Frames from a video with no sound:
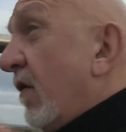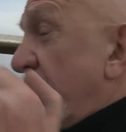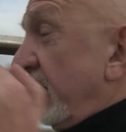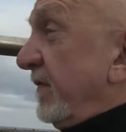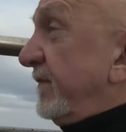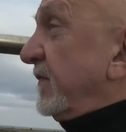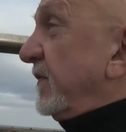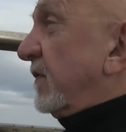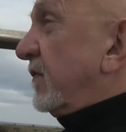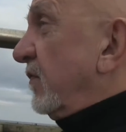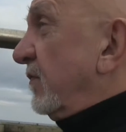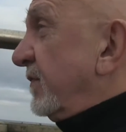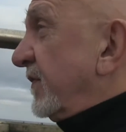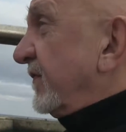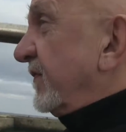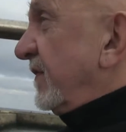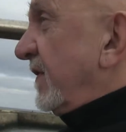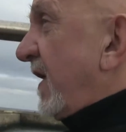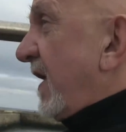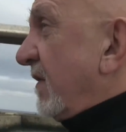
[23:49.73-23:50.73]
or if you come
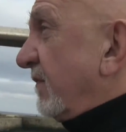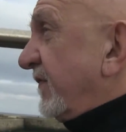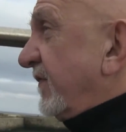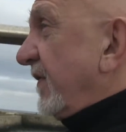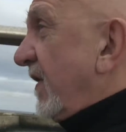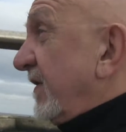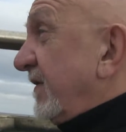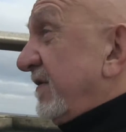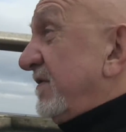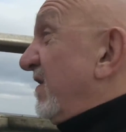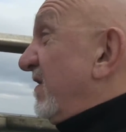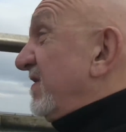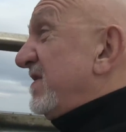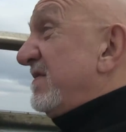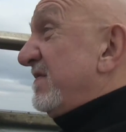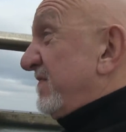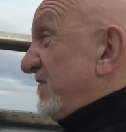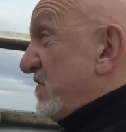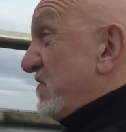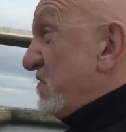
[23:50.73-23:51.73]
as an outsider not
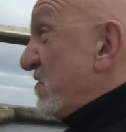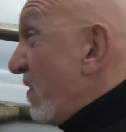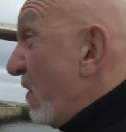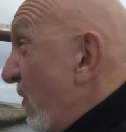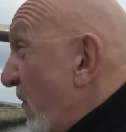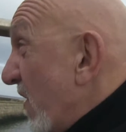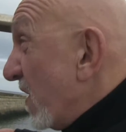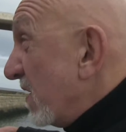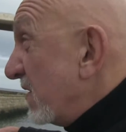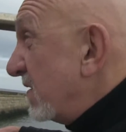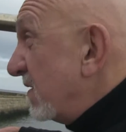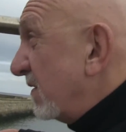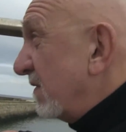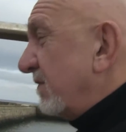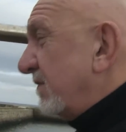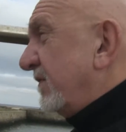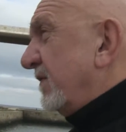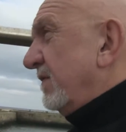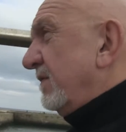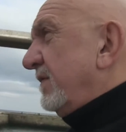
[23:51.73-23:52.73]
even knowing
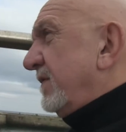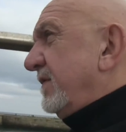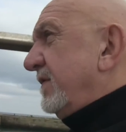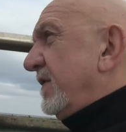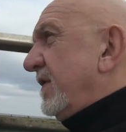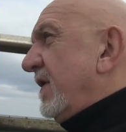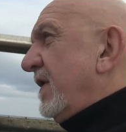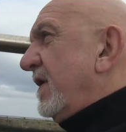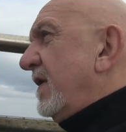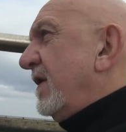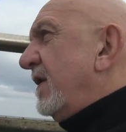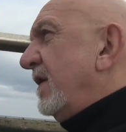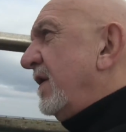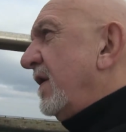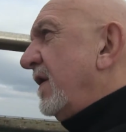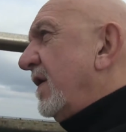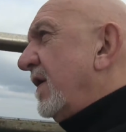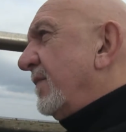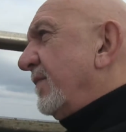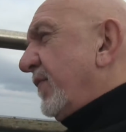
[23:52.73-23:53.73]
that they're there,
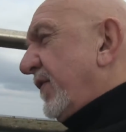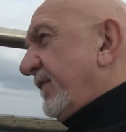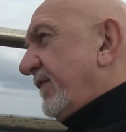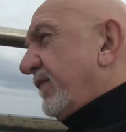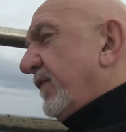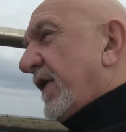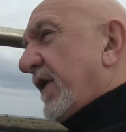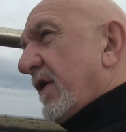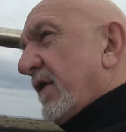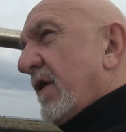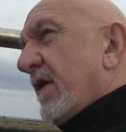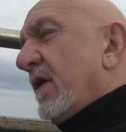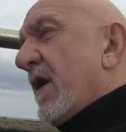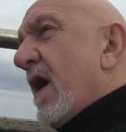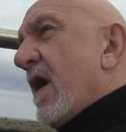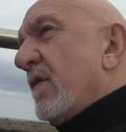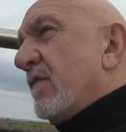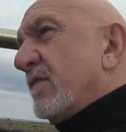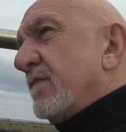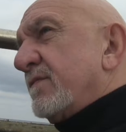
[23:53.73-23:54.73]
but if we can
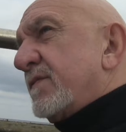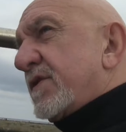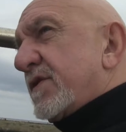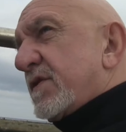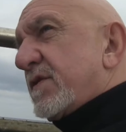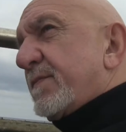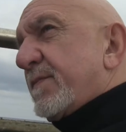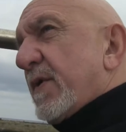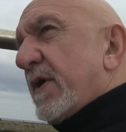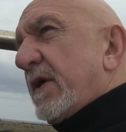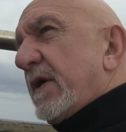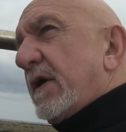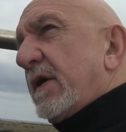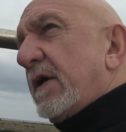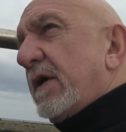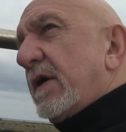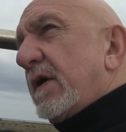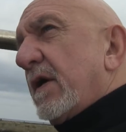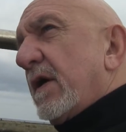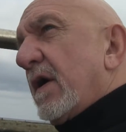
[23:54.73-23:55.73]
allow them to
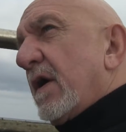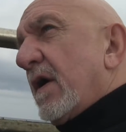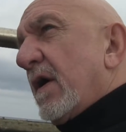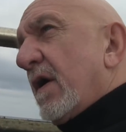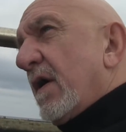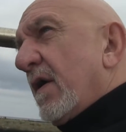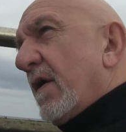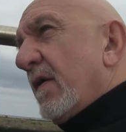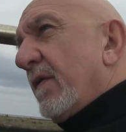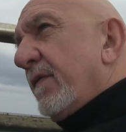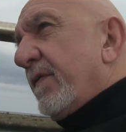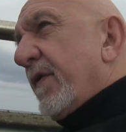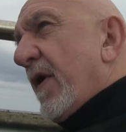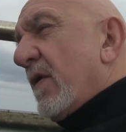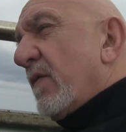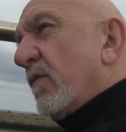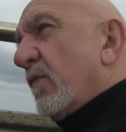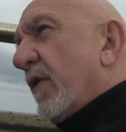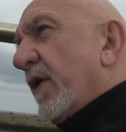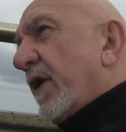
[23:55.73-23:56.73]
speak,
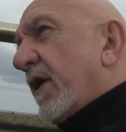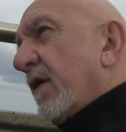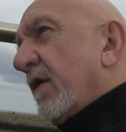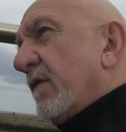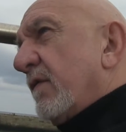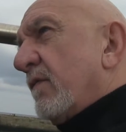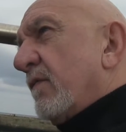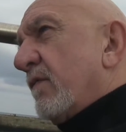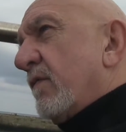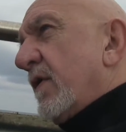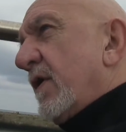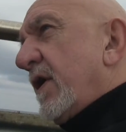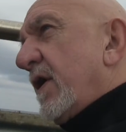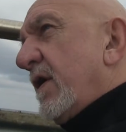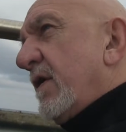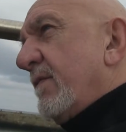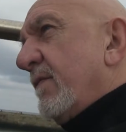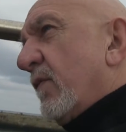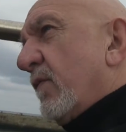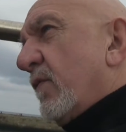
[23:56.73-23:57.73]
then we
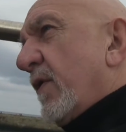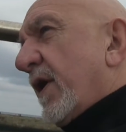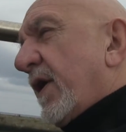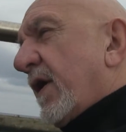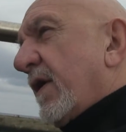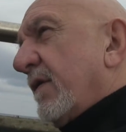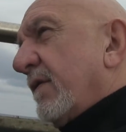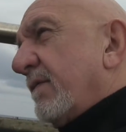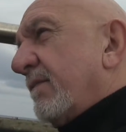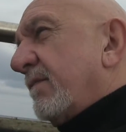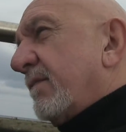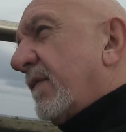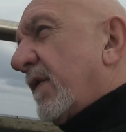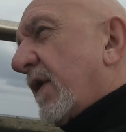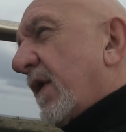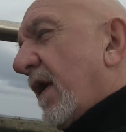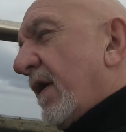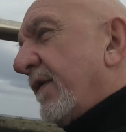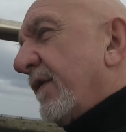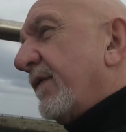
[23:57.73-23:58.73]
can
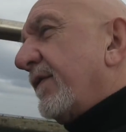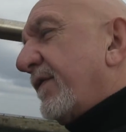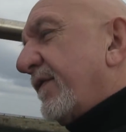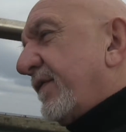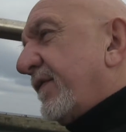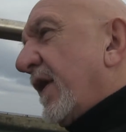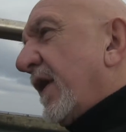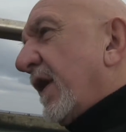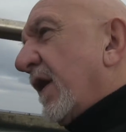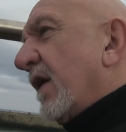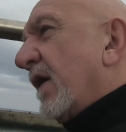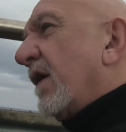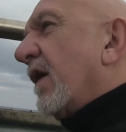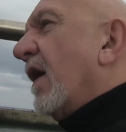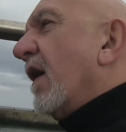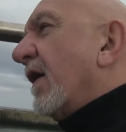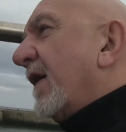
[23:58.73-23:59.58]
kind of think